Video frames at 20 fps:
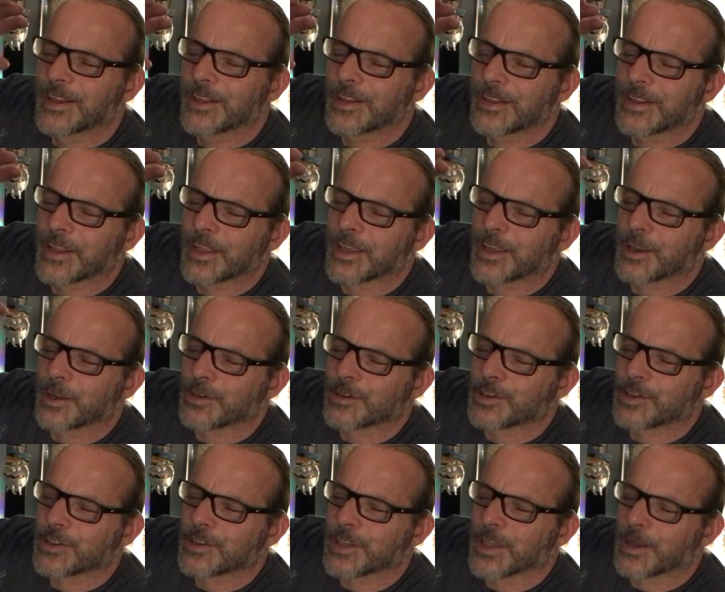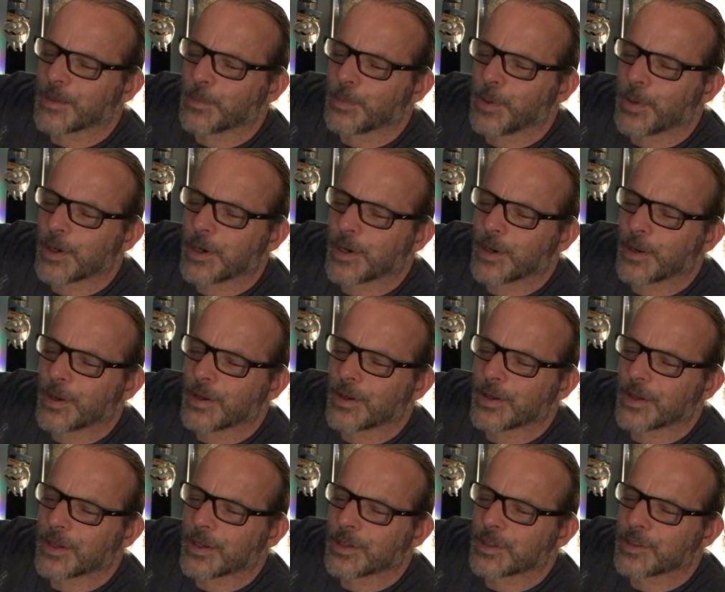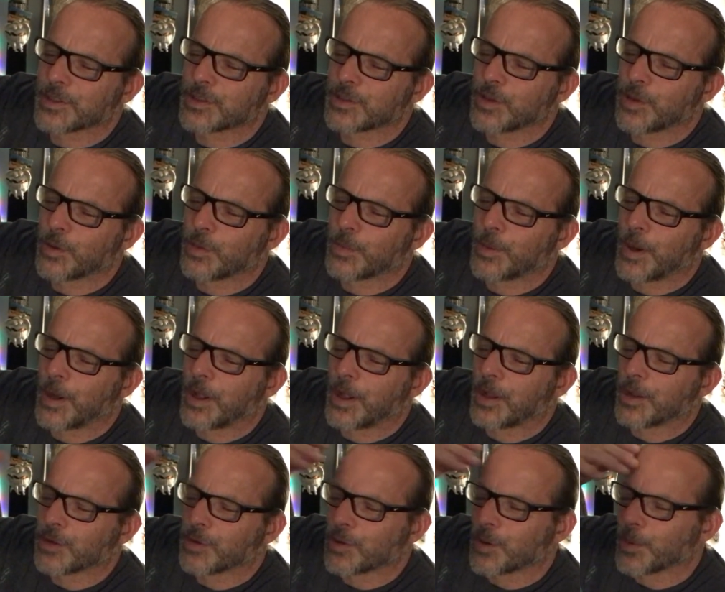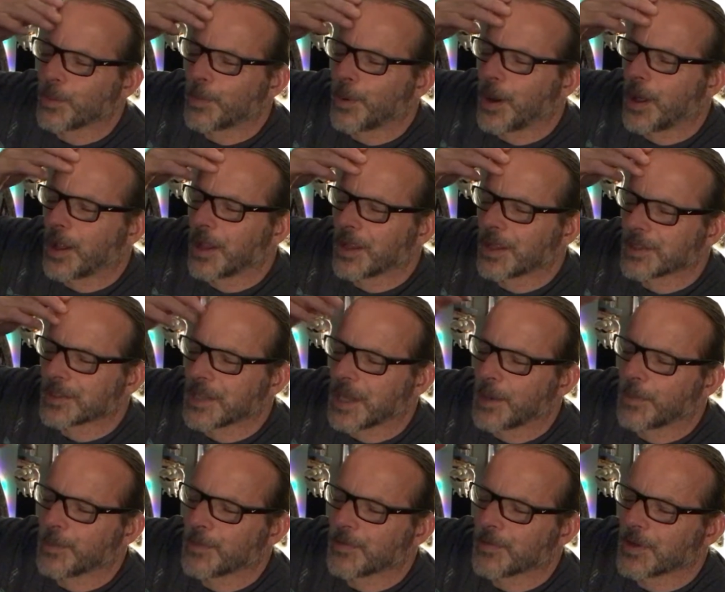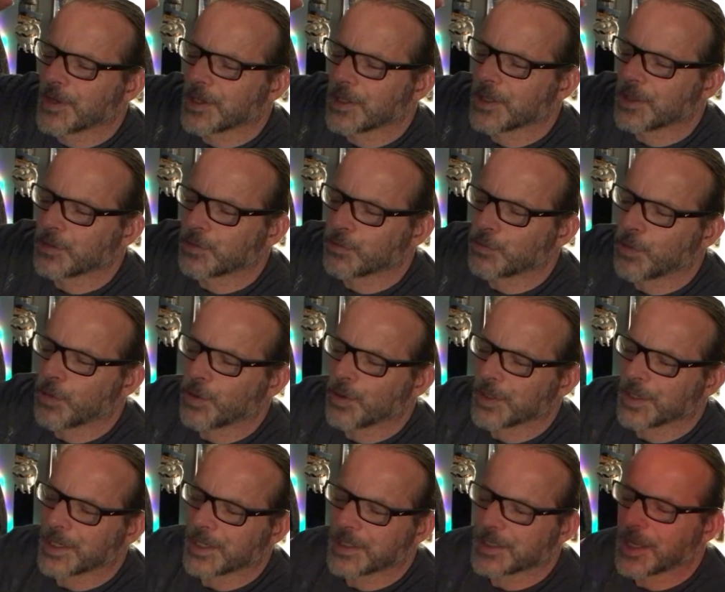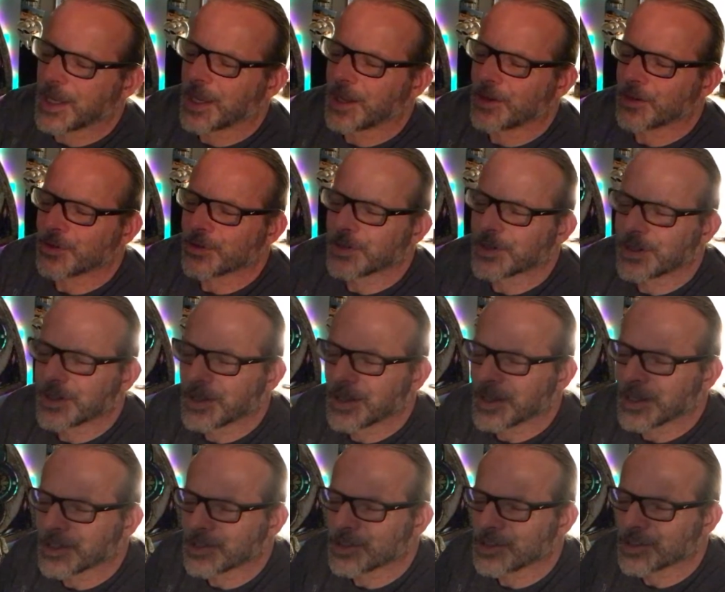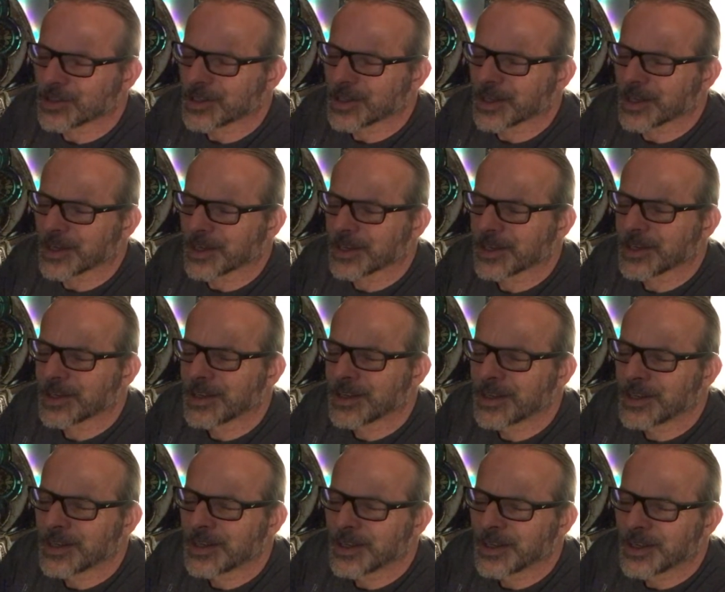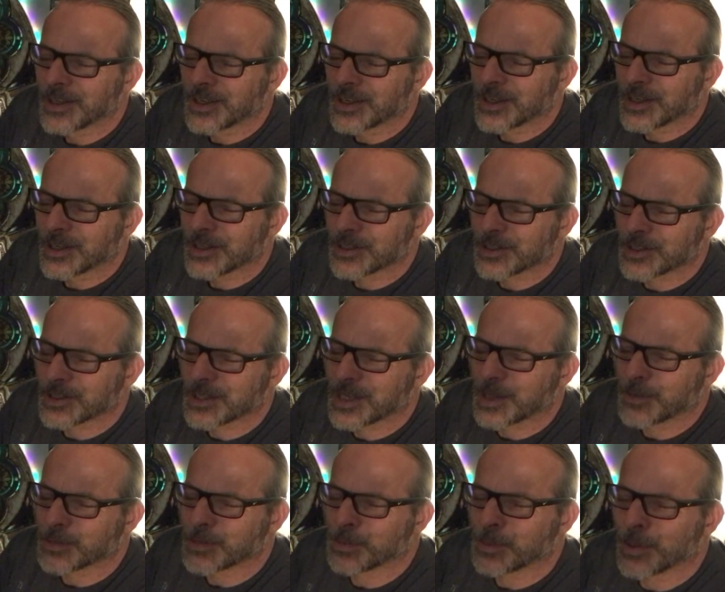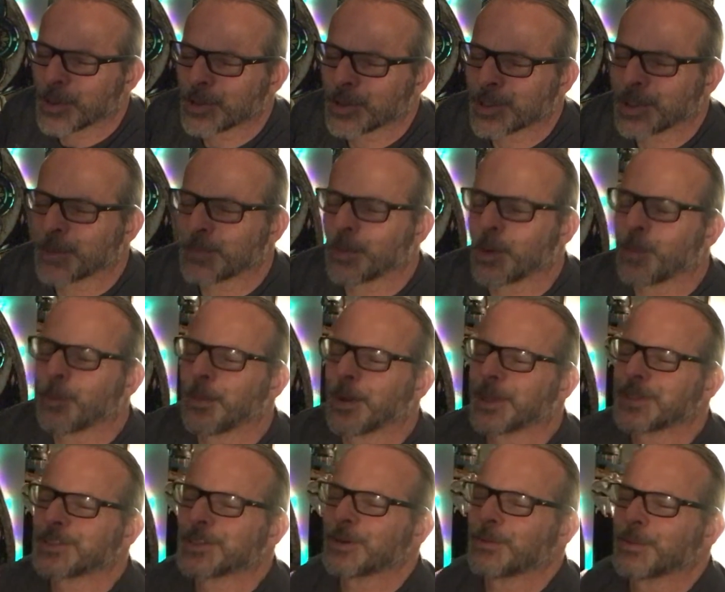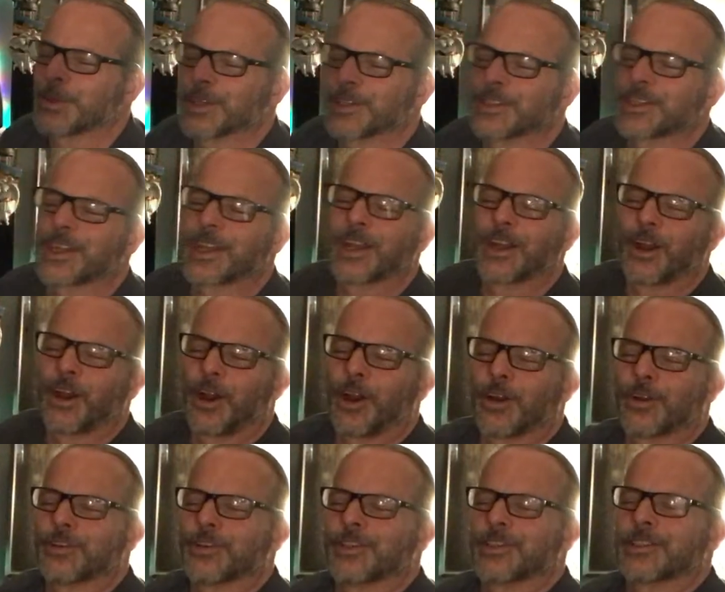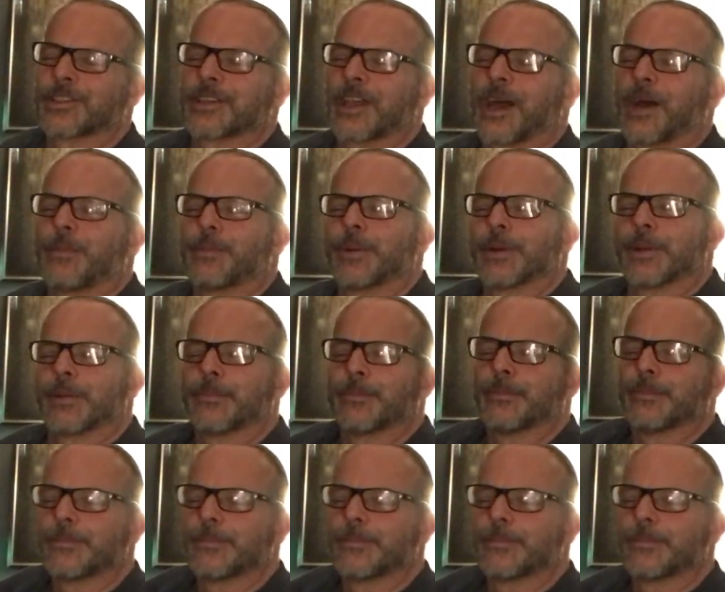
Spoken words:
like it's just like putting a snowball or a ball on top of a hill and rolling it down. And it's just like, it just keeps building up momentum and it's hard to stop it.